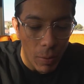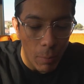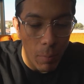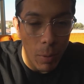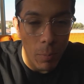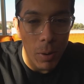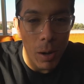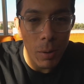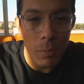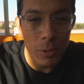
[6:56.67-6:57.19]

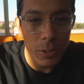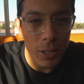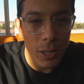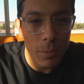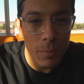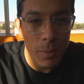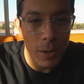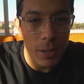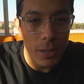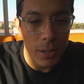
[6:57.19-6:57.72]
My mom knows how
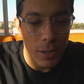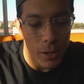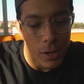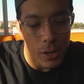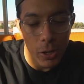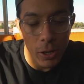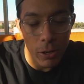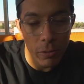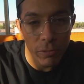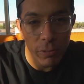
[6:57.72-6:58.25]
to make
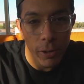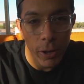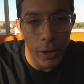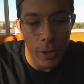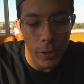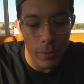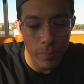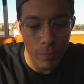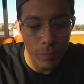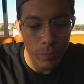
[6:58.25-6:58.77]
a good
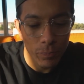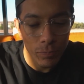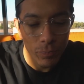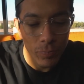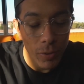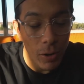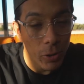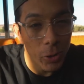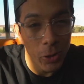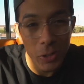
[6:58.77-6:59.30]
flan.
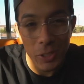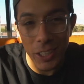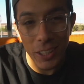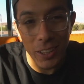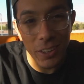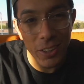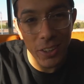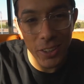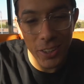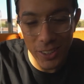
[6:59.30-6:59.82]
Don't
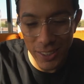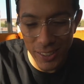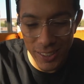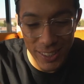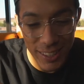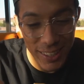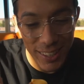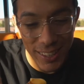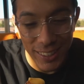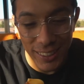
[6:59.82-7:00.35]
tell her though.
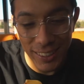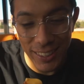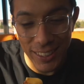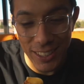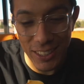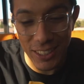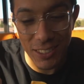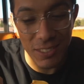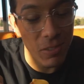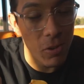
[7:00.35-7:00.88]

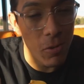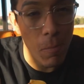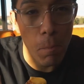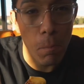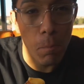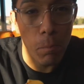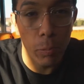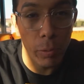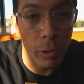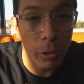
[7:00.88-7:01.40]
This
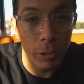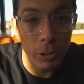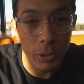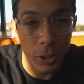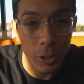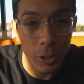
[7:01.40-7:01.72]
blows